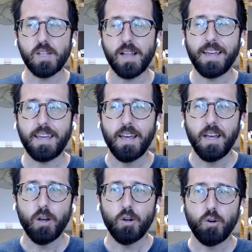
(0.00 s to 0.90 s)
is almost
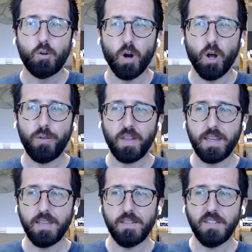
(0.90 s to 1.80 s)
like
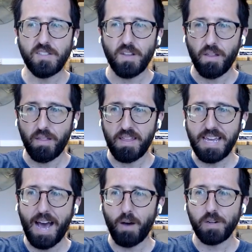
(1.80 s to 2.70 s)
growth is
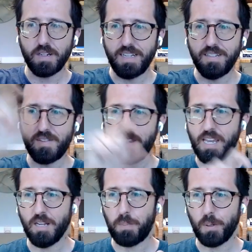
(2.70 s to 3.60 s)
the out
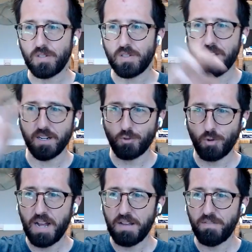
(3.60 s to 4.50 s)
is the inputs
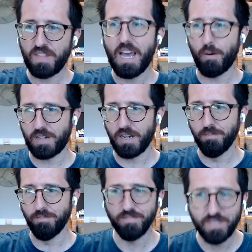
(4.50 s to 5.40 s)
that drive the
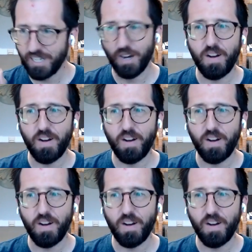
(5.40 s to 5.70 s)
outcome,